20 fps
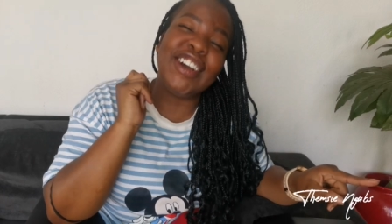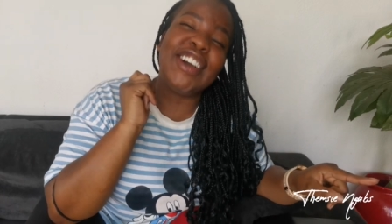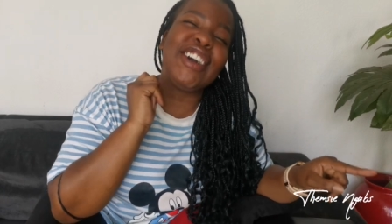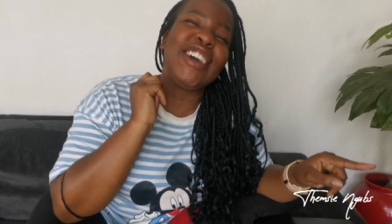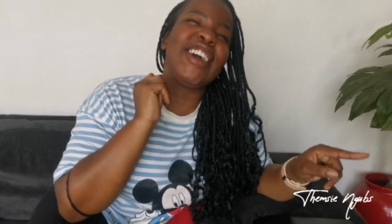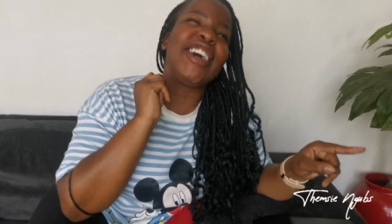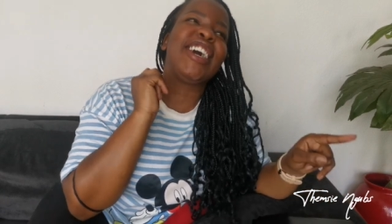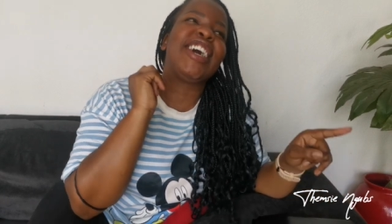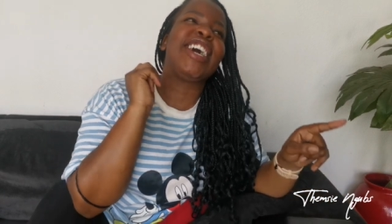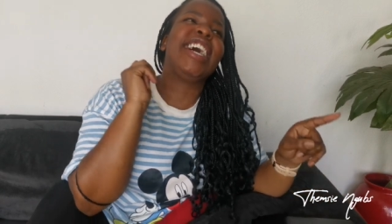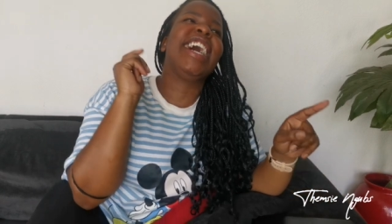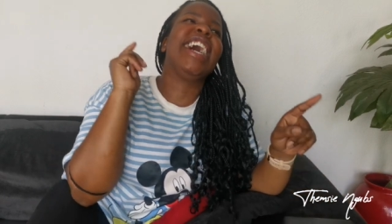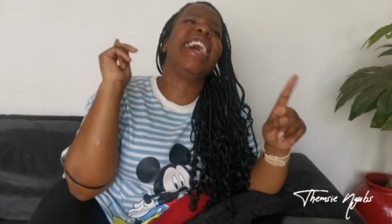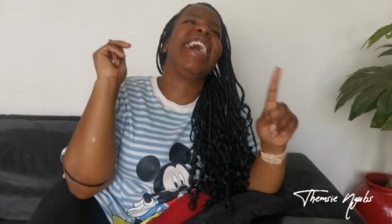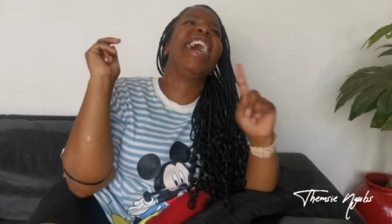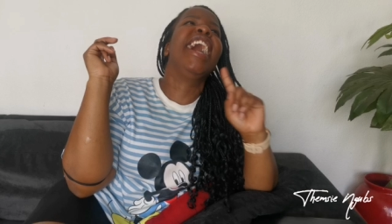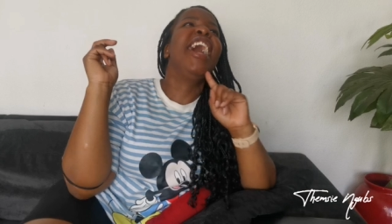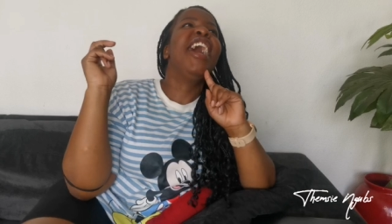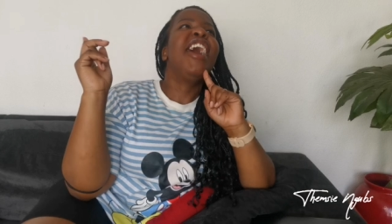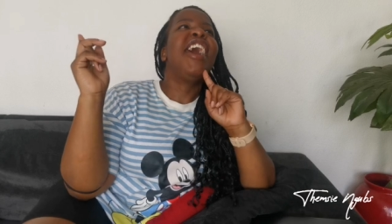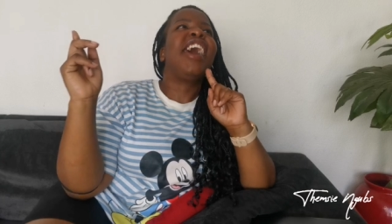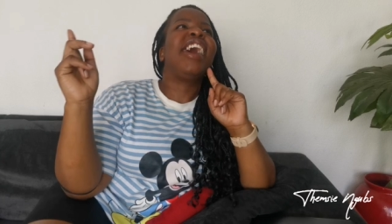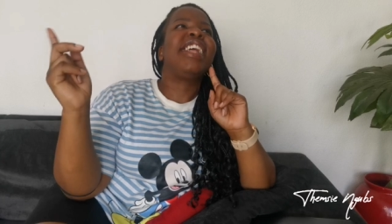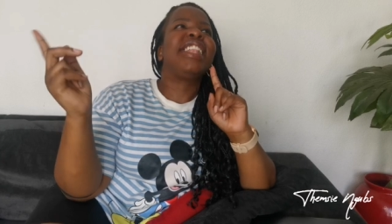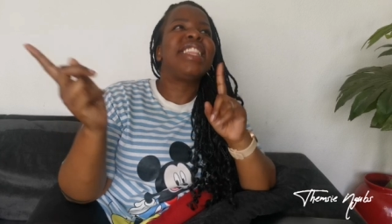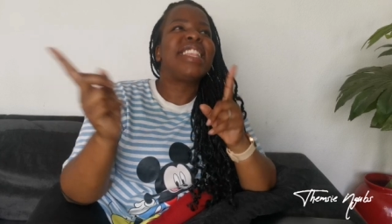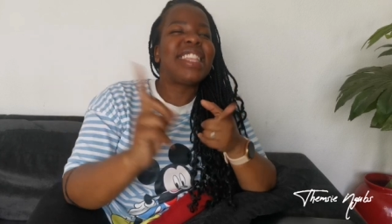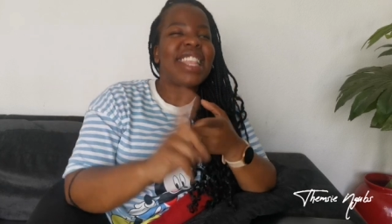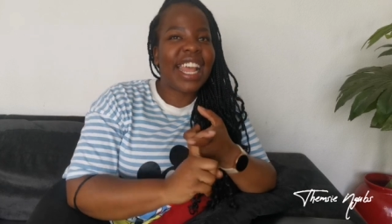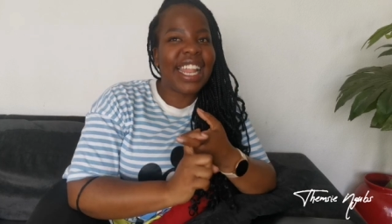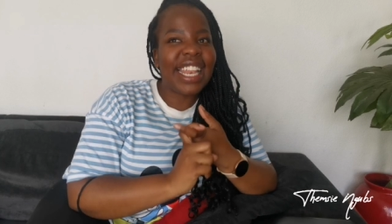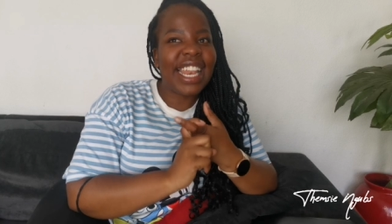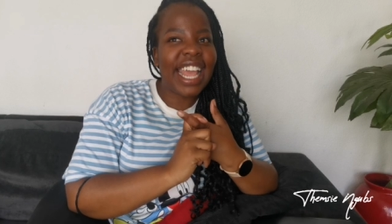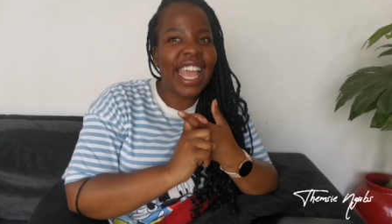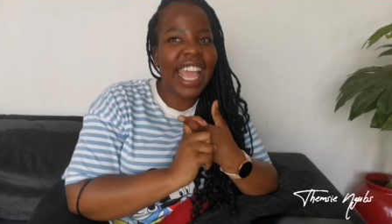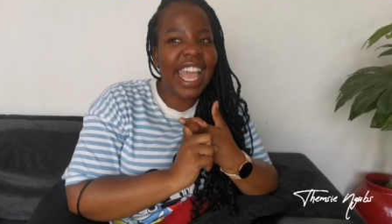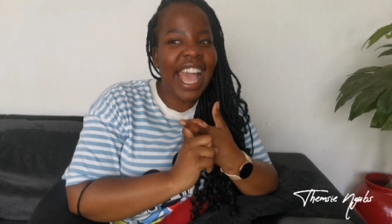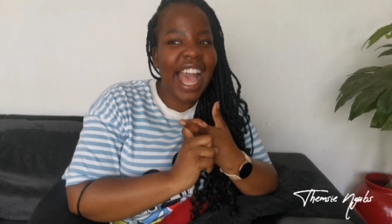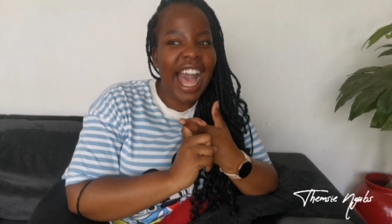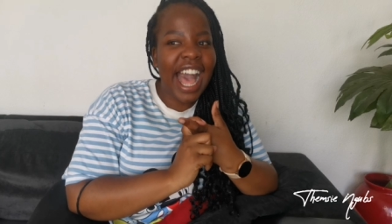on
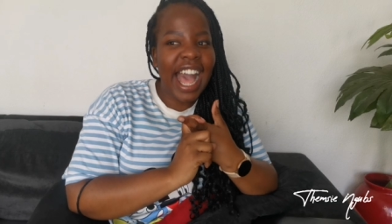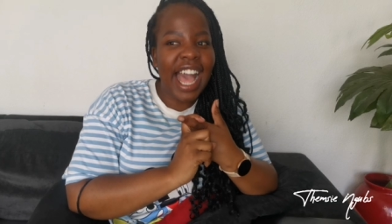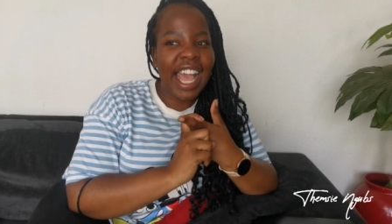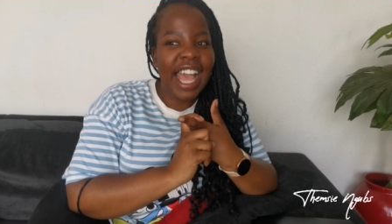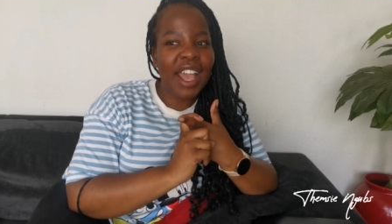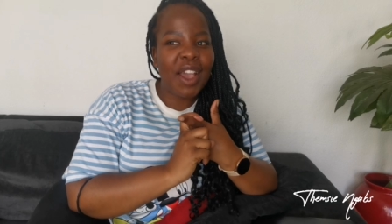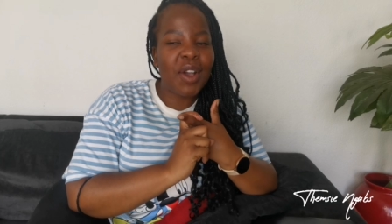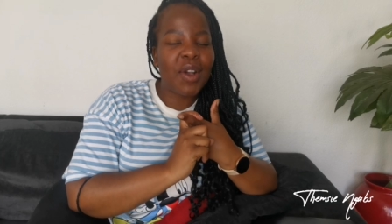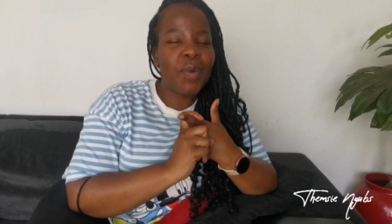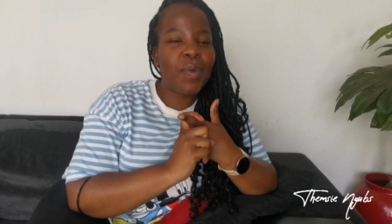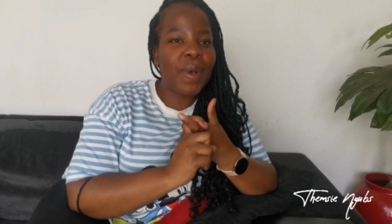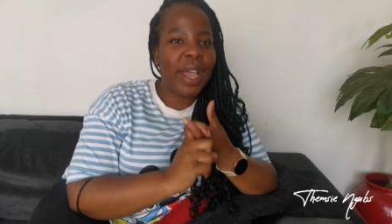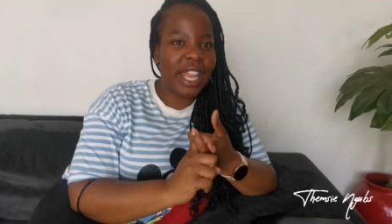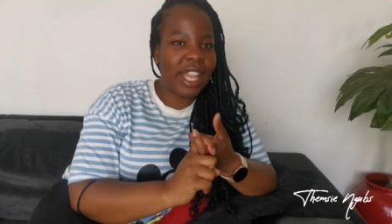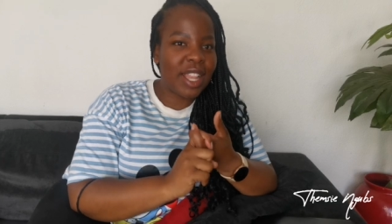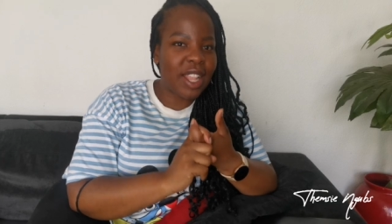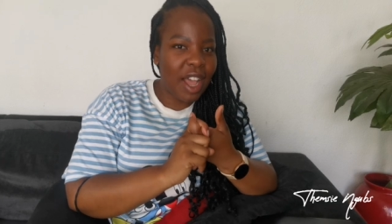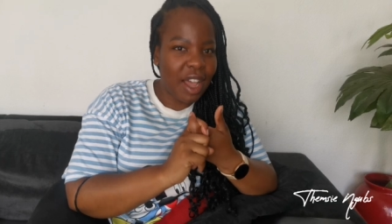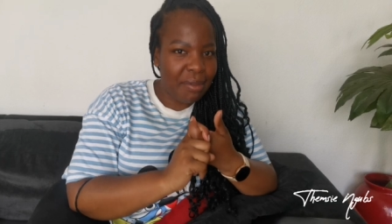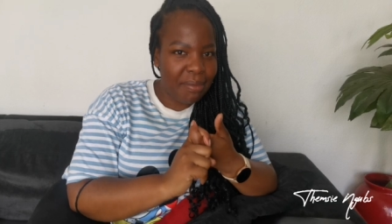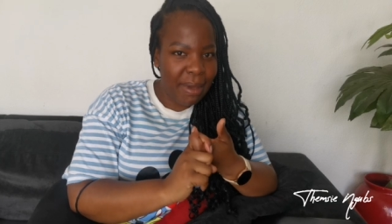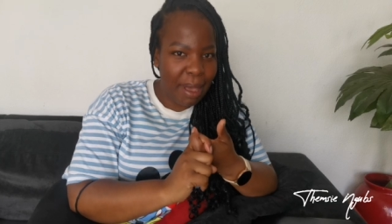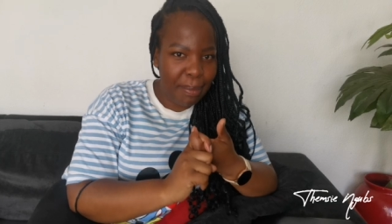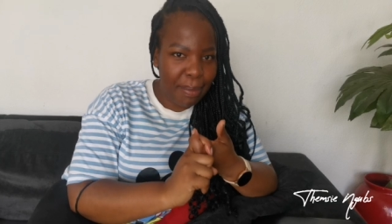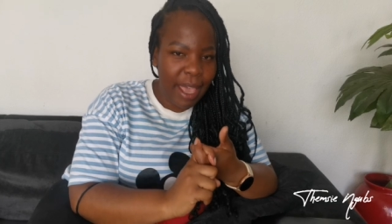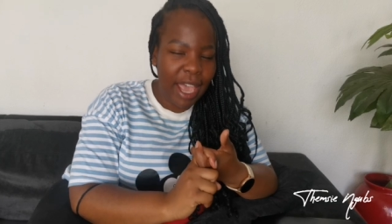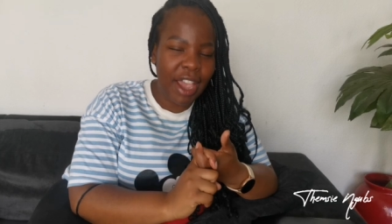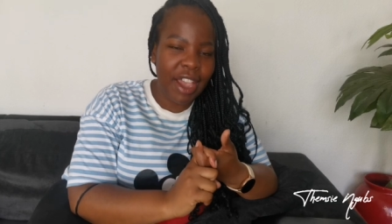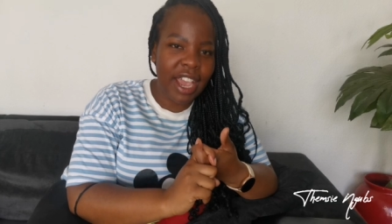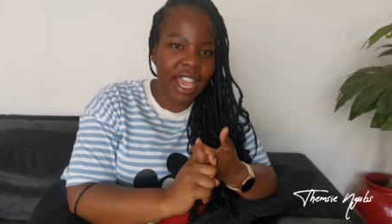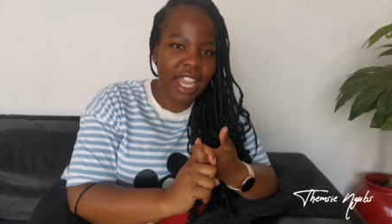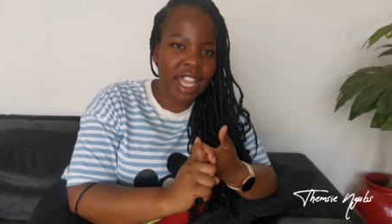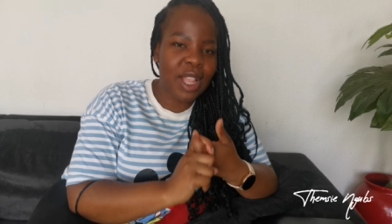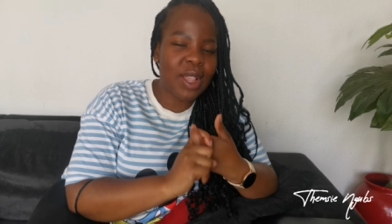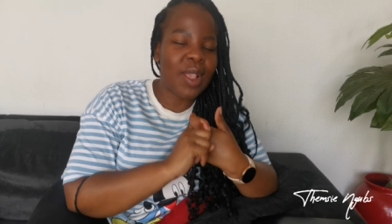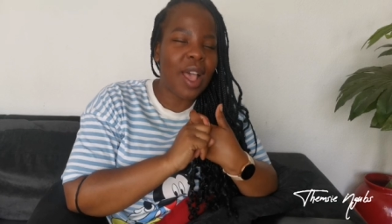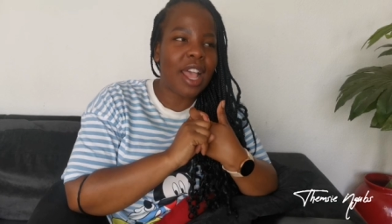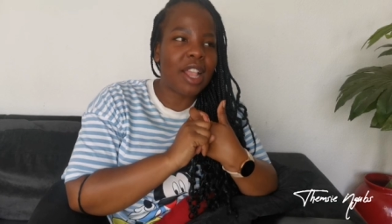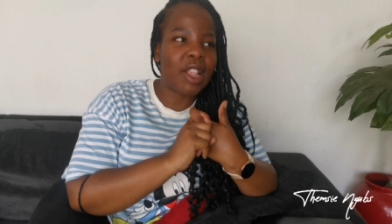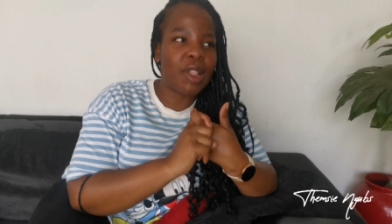Sunday, I went on my period,
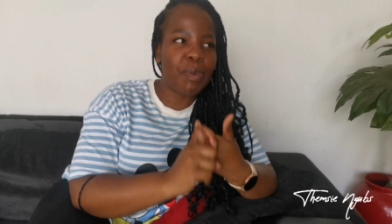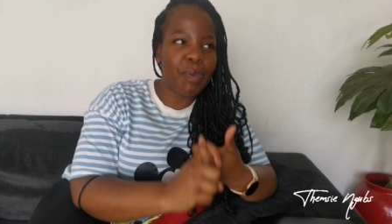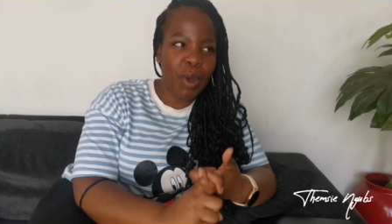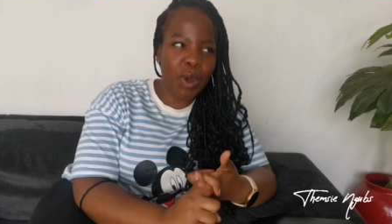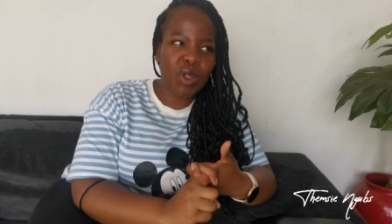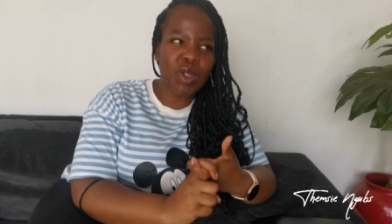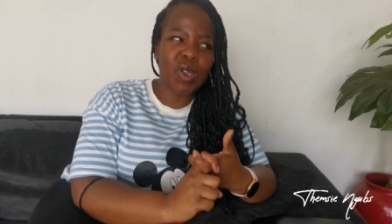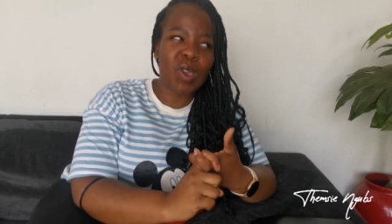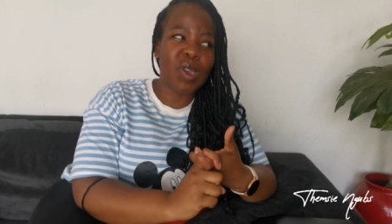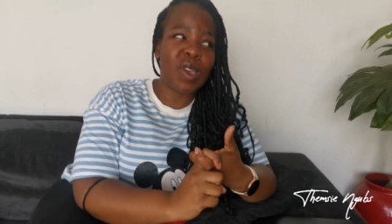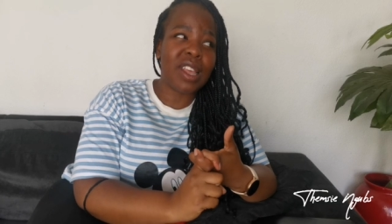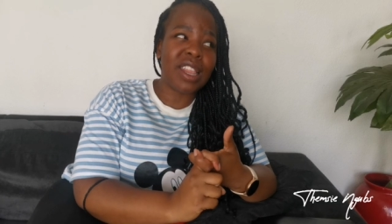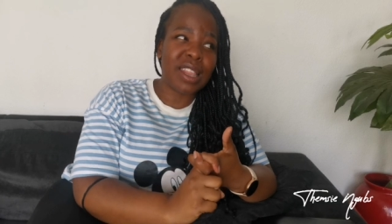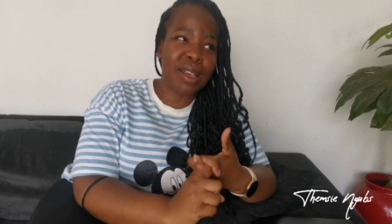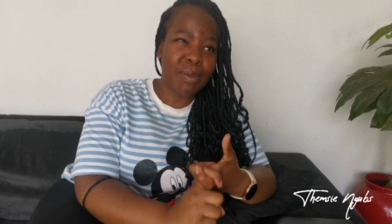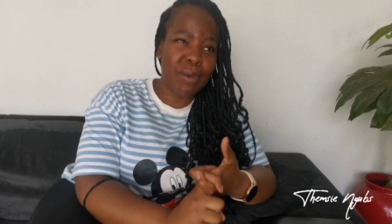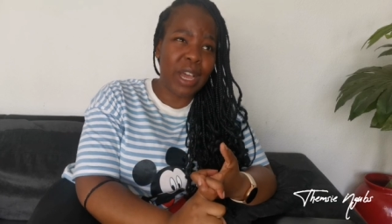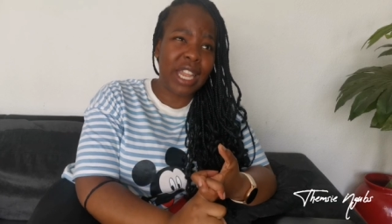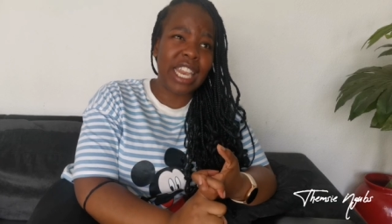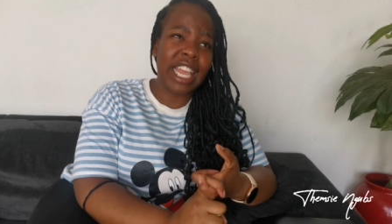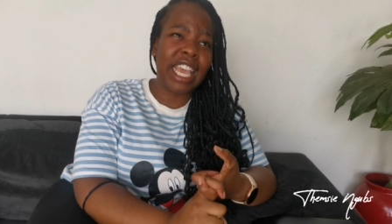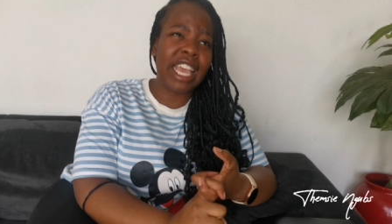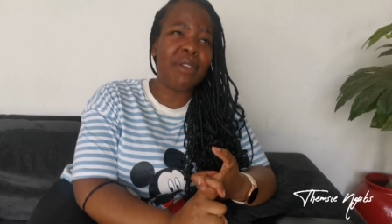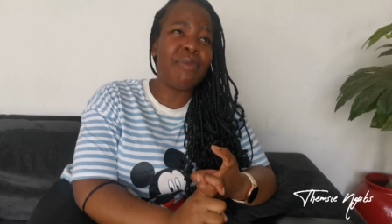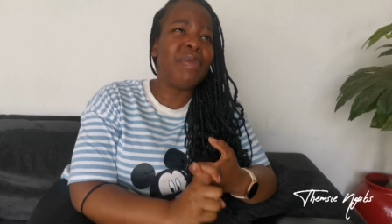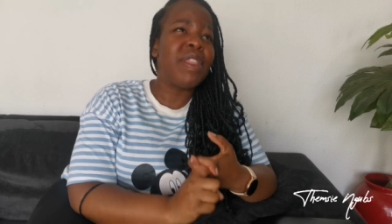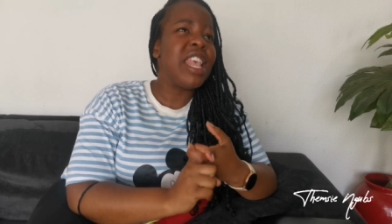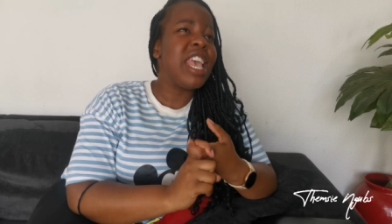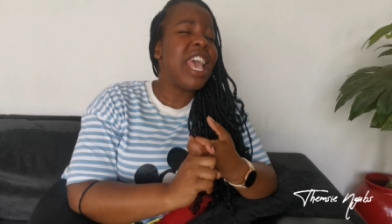so I spoke to you in the morning.